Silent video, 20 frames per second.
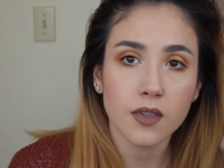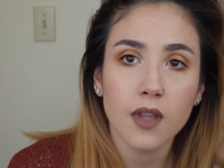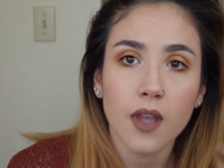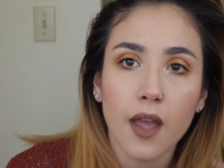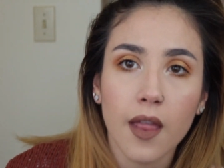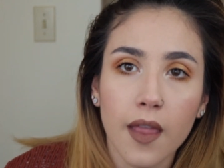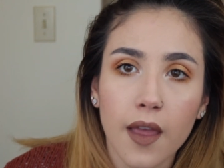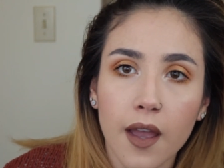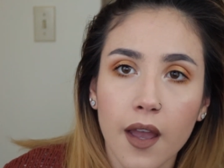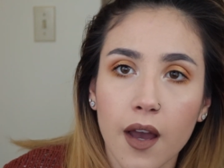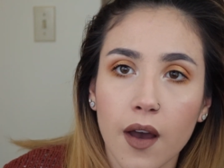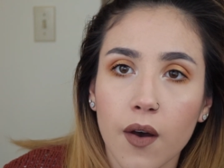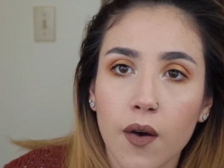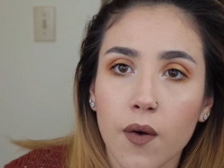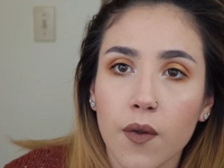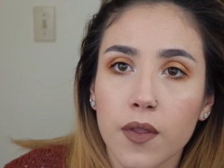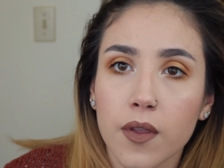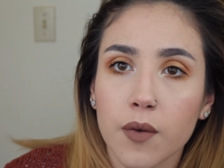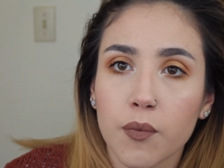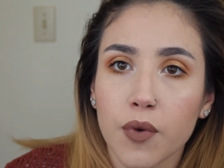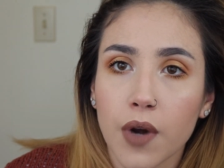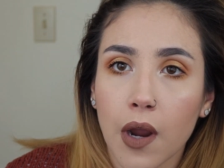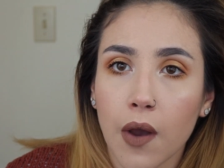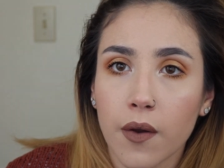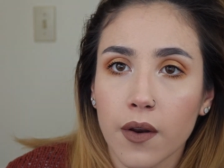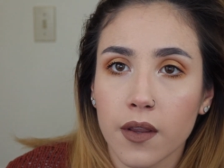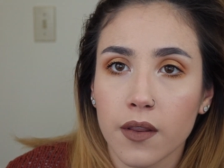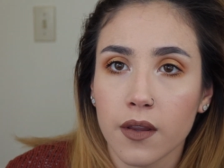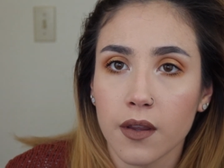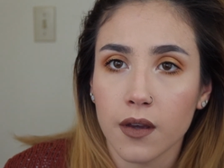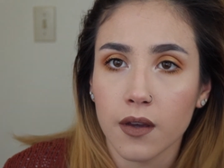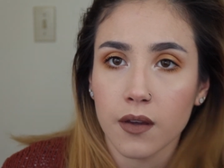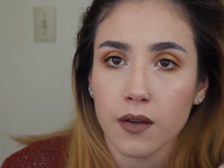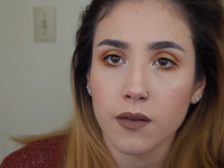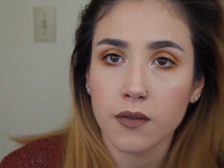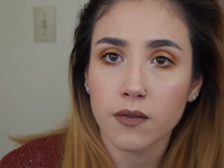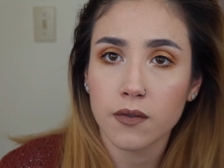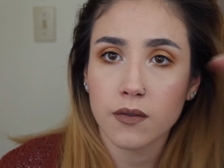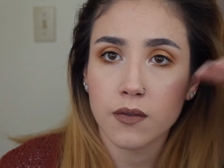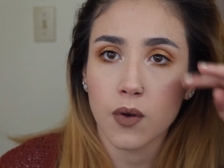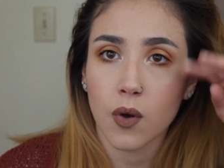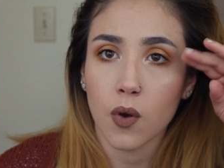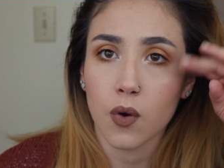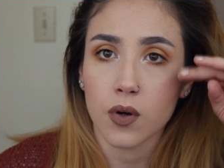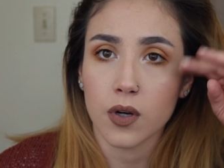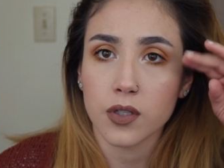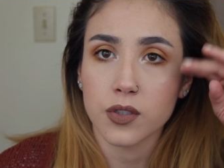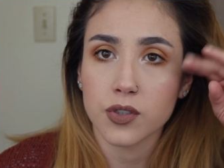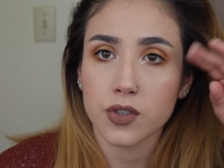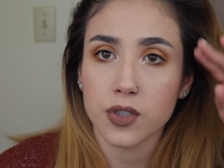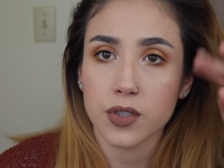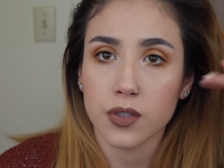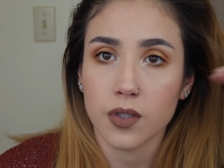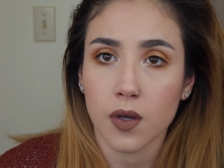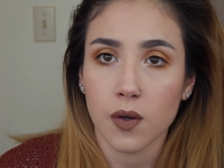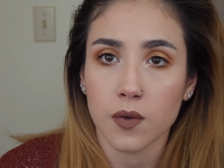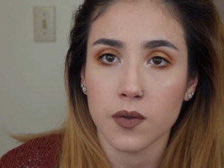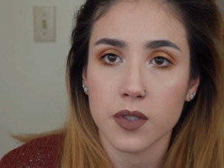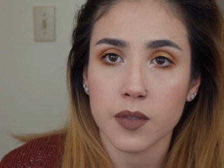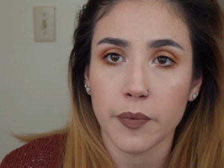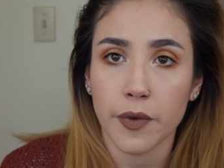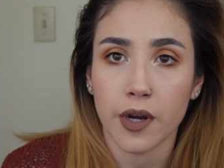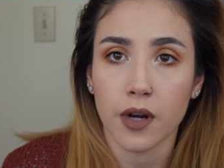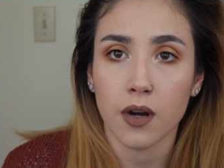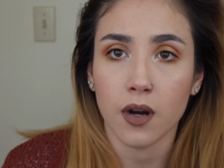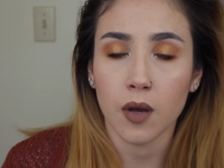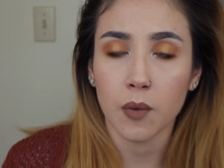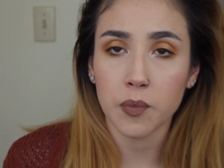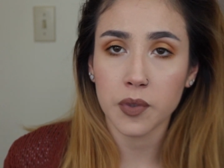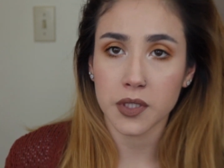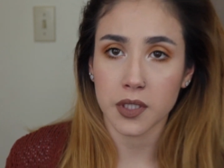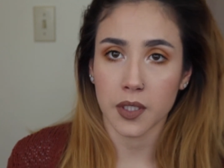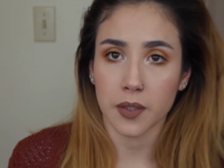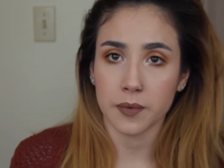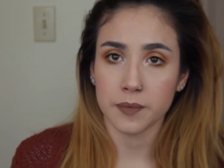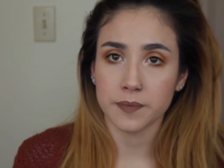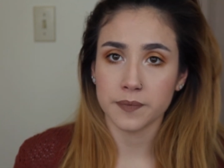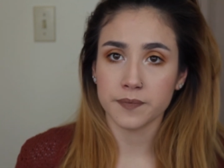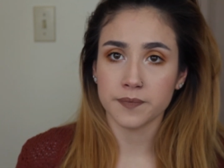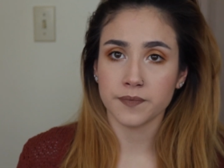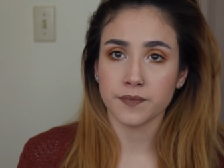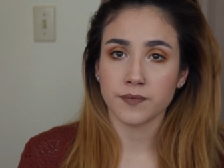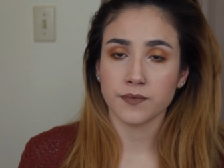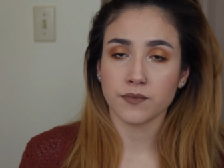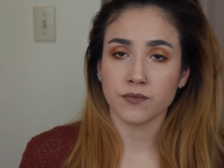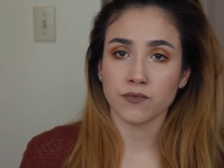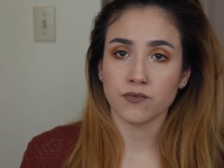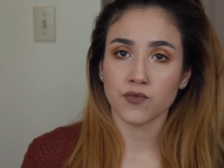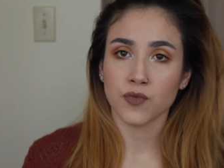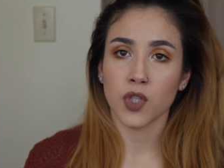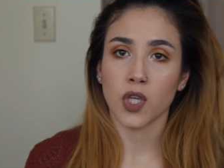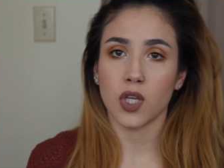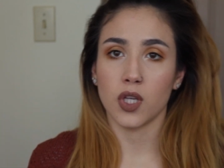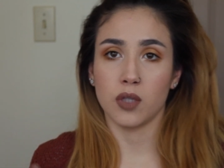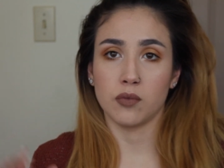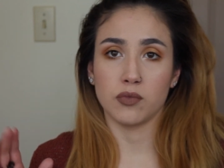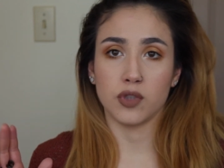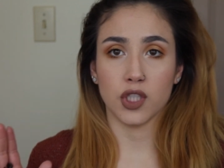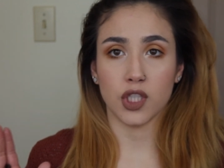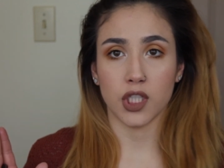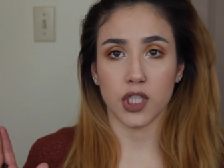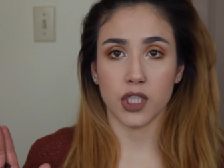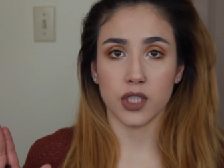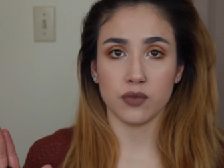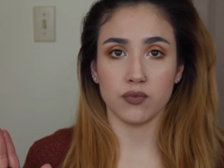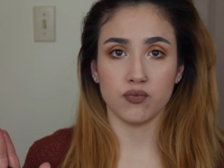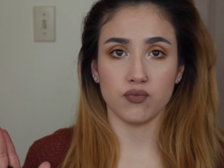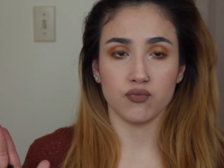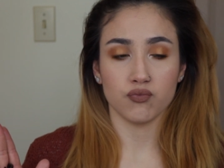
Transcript: I like how the brown and the orangey tones pair up, so I'm digging it.